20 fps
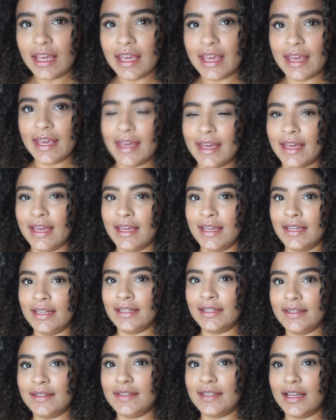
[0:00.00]

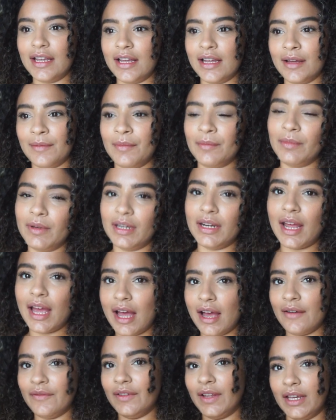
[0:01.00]
and I'm gonna
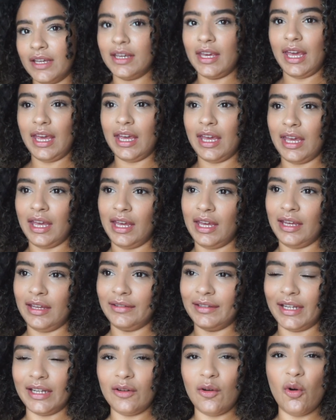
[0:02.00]
have like a
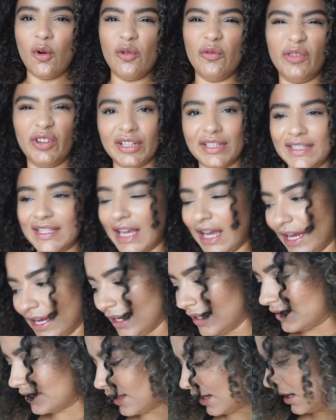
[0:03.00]
like oversized